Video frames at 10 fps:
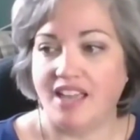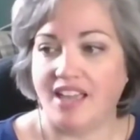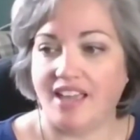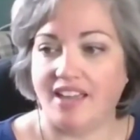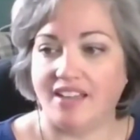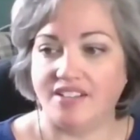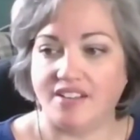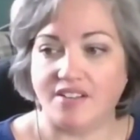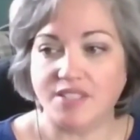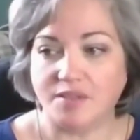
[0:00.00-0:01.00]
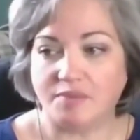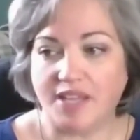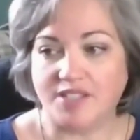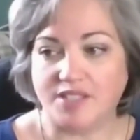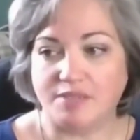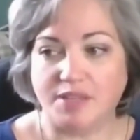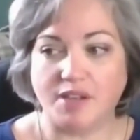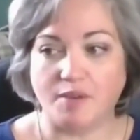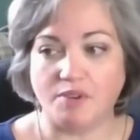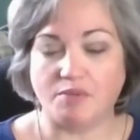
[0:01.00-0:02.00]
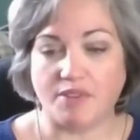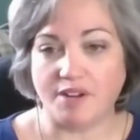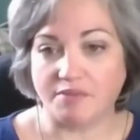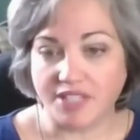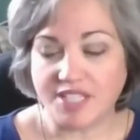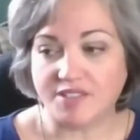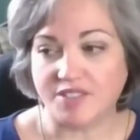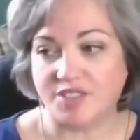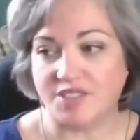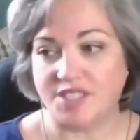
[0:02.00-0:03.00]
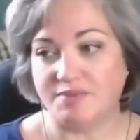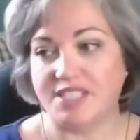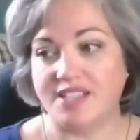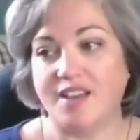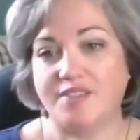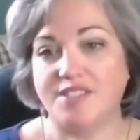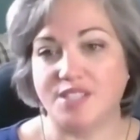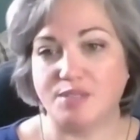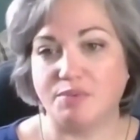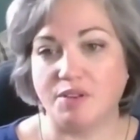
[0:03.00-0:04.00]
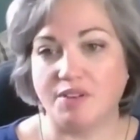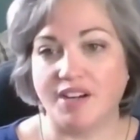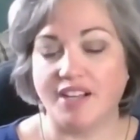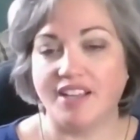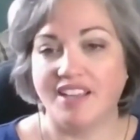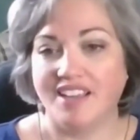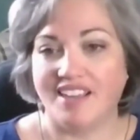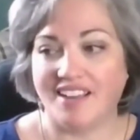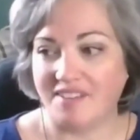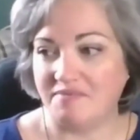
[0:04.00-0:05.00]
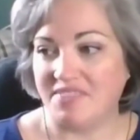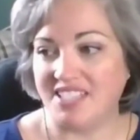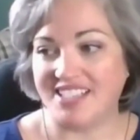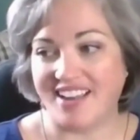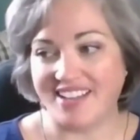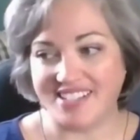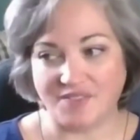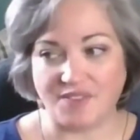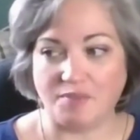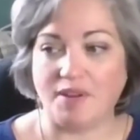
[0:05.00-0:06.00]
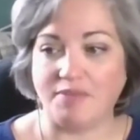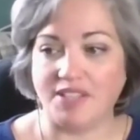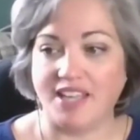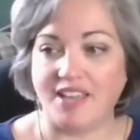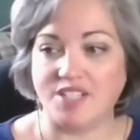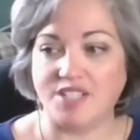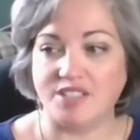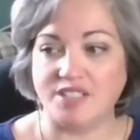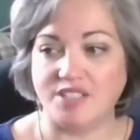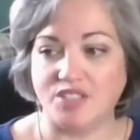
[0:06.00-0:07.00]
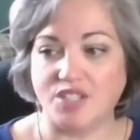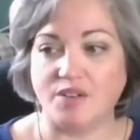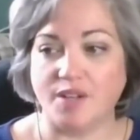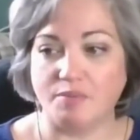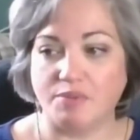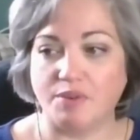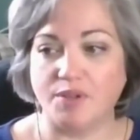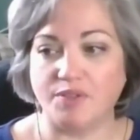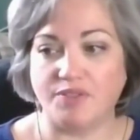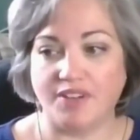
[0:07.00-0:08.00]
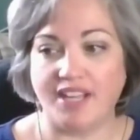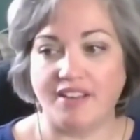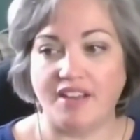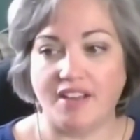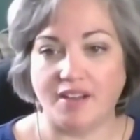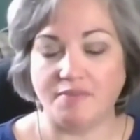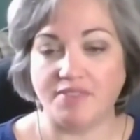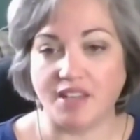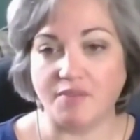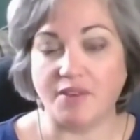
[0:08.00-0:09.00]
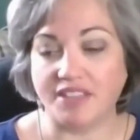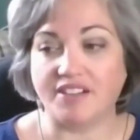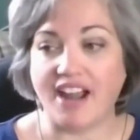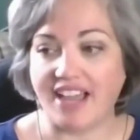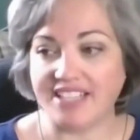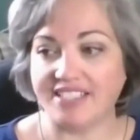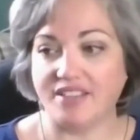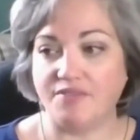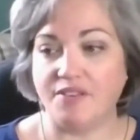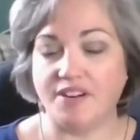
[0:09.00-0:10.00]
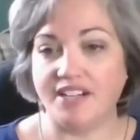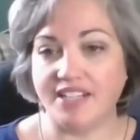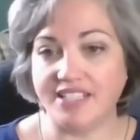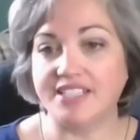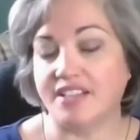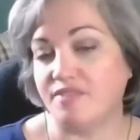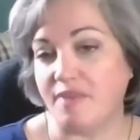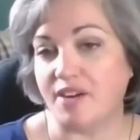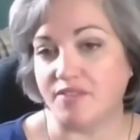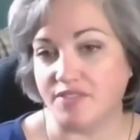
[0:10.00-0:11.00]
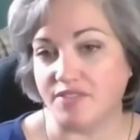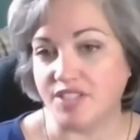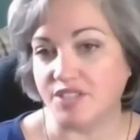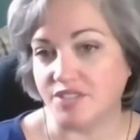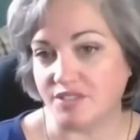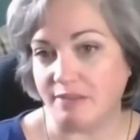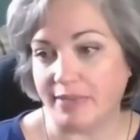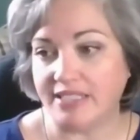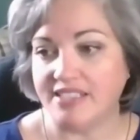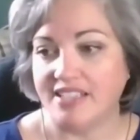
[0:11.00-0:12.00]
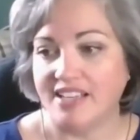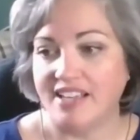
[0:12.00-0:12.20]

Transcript: And also patients become great researchers themselves, exploring the scientific publications and showing proof that what they're asking for is a beneficial treatment.